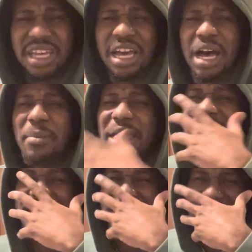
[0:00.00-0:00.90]
A
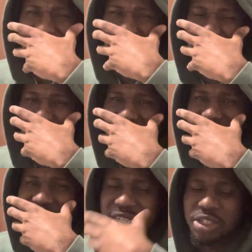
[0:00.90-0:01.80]
belly, is that a
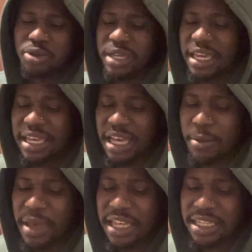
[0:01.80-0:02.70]
mask in the UK?
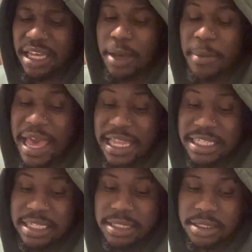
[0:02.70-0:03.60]
A
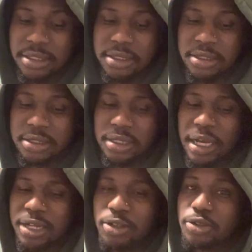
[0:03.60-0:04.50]
belly?
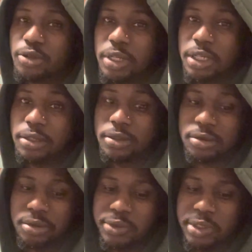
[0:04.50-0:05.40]
I know you can't, you know,
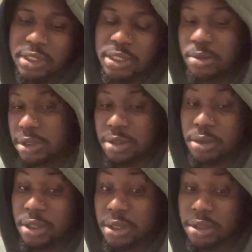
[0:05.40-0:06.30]
you really can't be
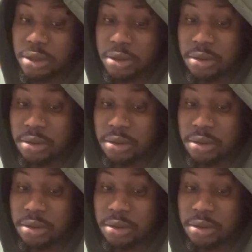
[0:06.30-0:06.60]
smelling that shit.